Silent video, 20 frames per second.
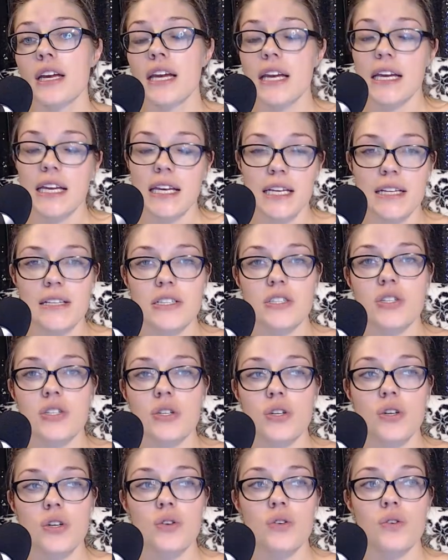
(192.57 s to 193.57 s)

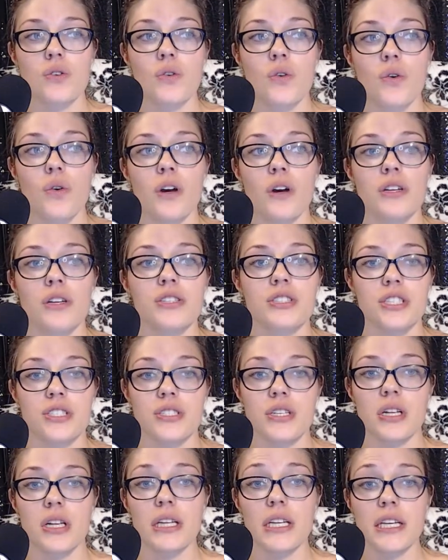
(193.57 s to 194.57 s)
into just
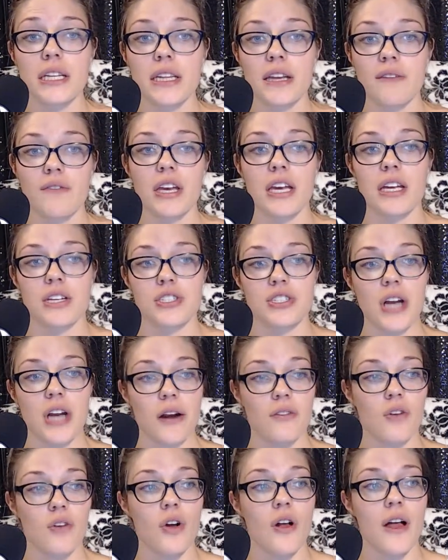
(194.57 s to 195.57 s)
clean living in
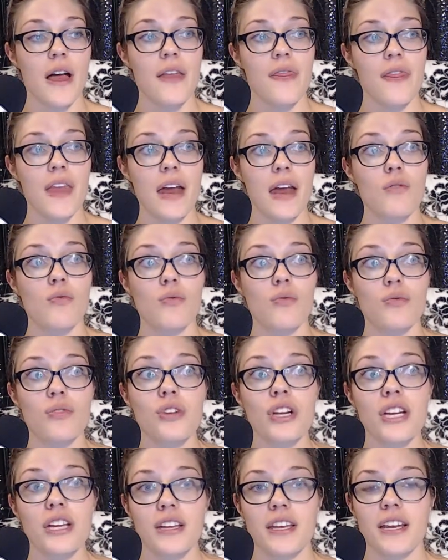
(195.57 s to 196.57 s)
general and then
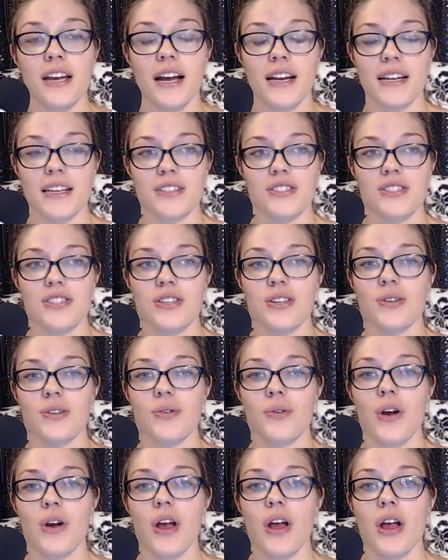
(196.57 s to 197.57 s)
really got
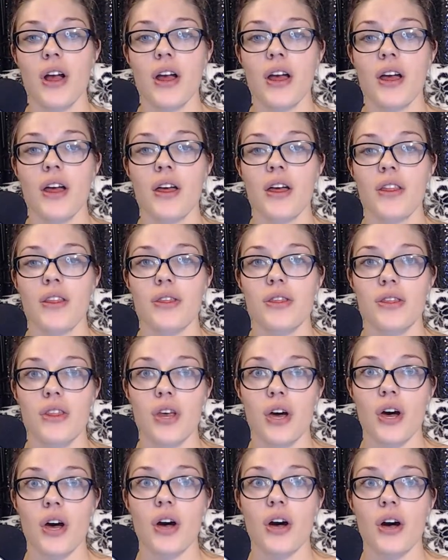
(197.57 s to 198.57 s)
into
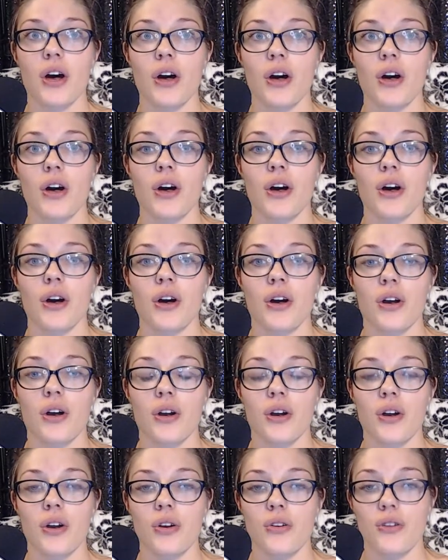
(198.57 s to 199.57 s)
the
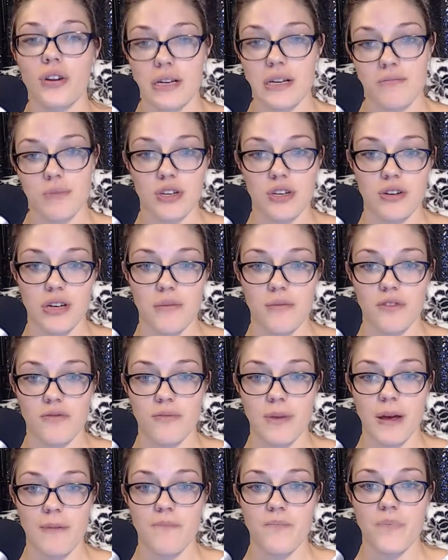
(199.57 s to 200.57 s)
green beauty
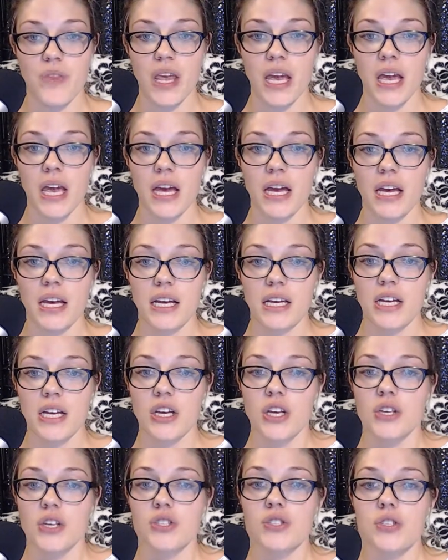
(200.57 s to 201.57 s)
movement.
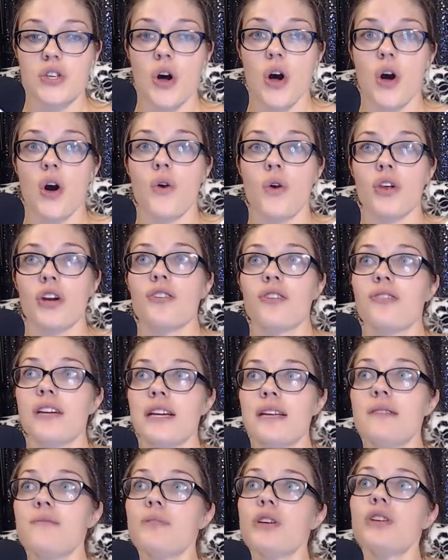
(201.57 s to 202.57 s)
So, the
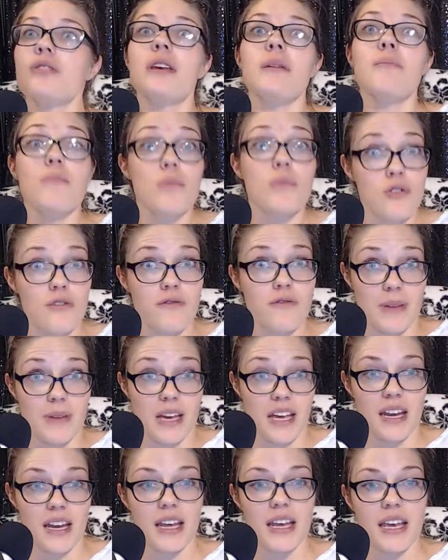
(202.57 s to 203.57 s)
green beauty
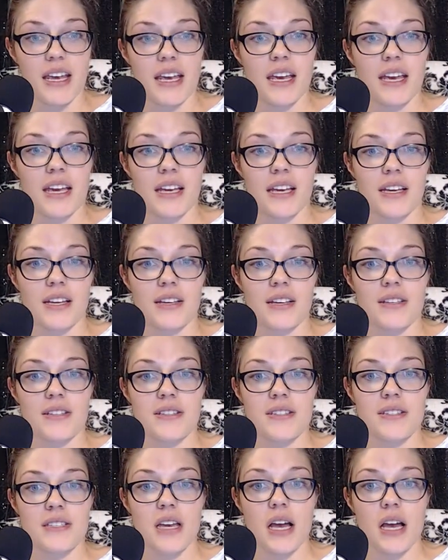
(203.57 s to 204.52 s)
movement is